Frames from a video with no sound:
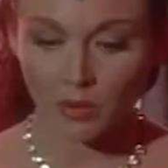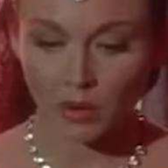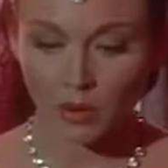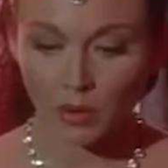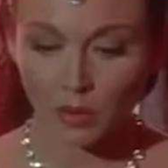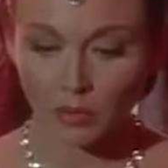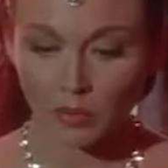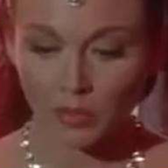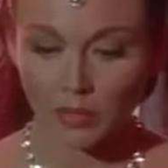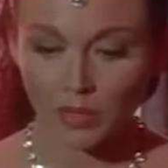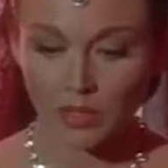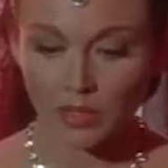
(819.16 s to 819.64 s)

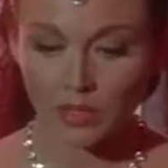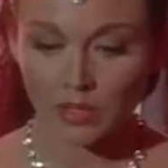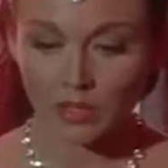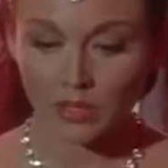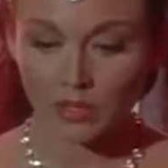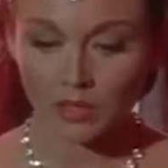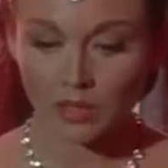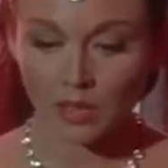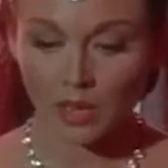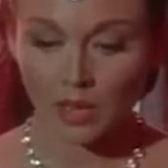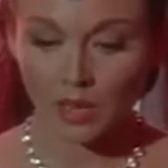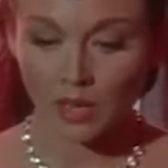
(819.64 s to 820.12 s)
Hazel
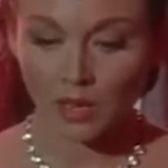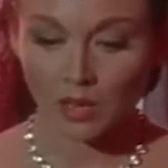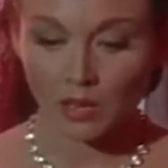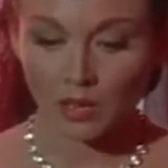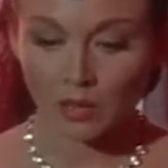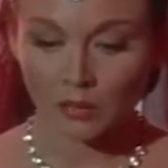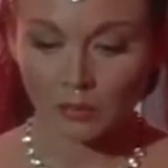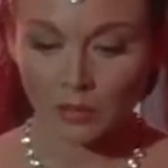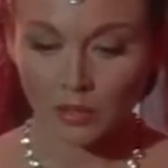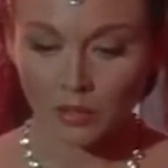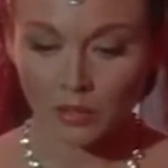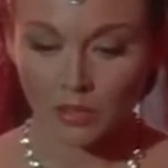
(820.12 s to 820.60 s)
Court's
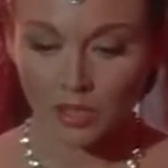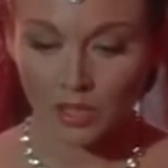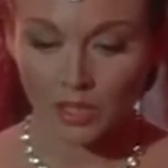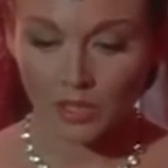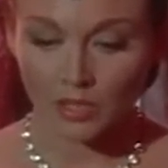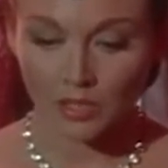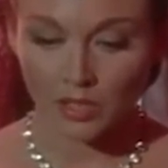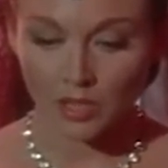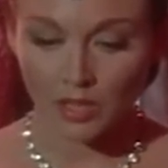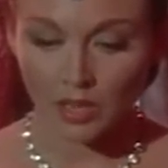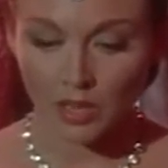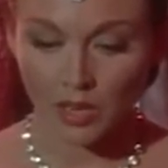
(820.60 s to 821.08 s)
character
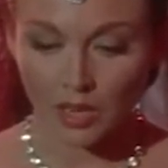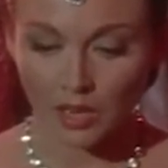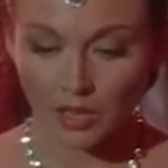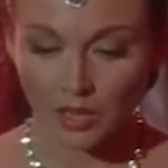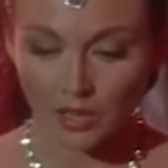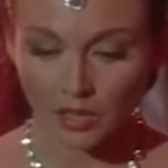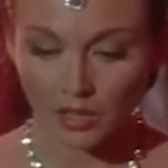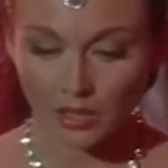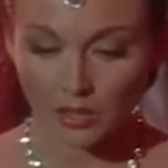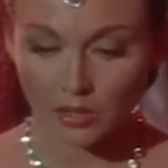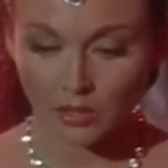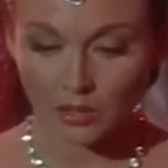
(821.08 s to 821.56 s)
Juliana,
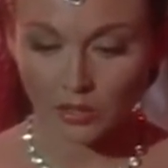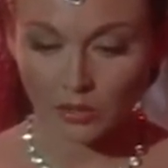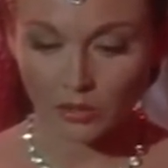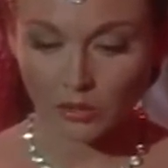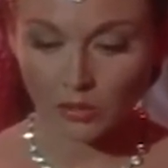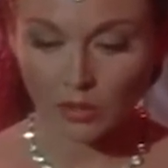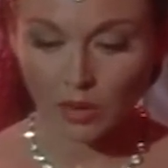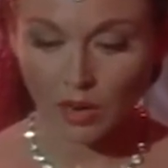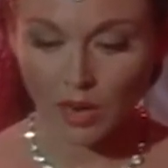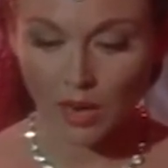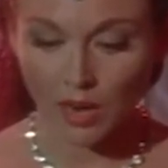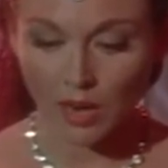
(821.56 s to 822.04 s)
she's
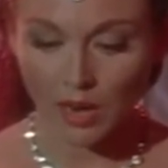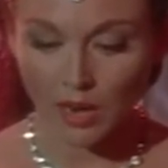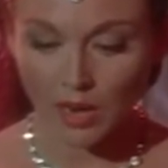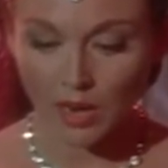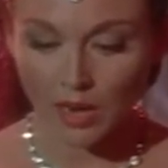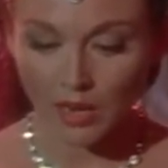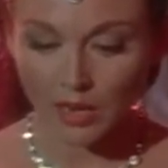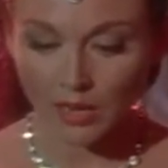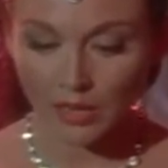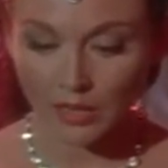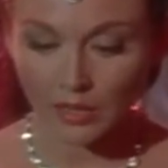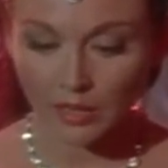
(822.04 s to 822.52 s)
doing
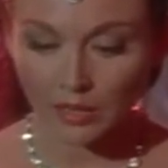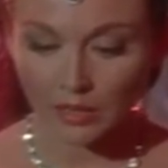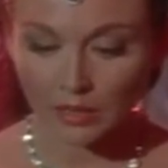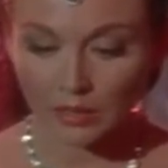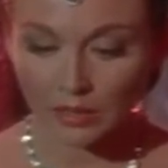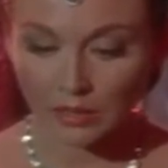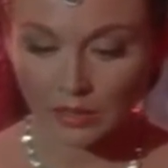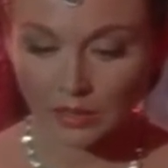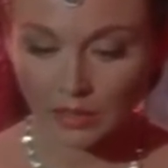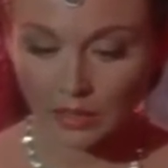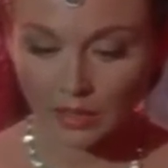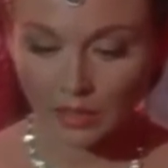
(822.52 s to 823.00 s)
a sort of
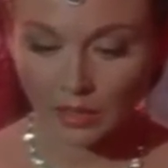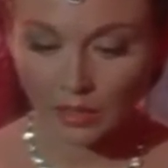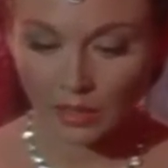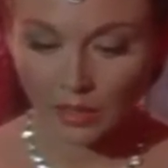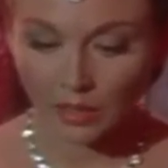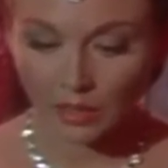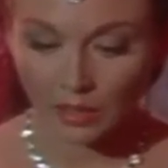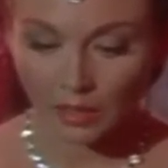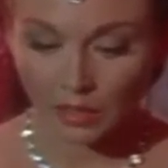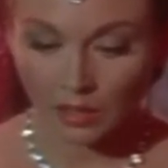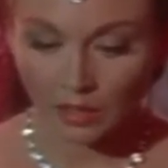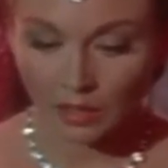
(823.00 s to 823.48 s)

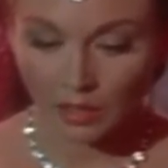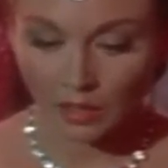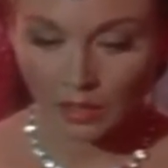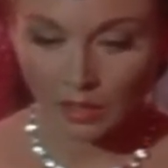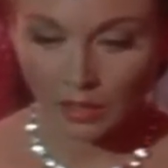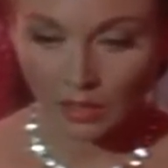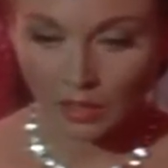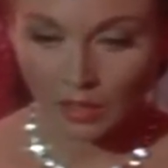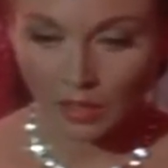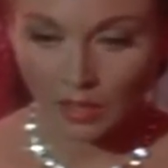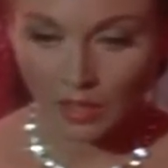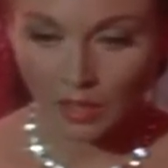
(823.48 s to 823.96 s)
ritual
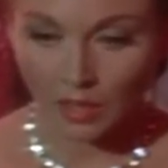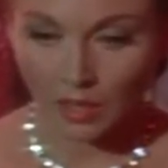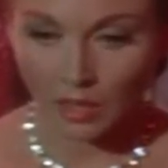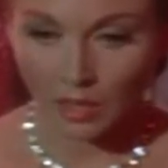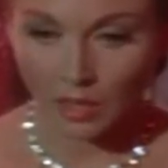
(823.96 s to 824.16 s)
so she can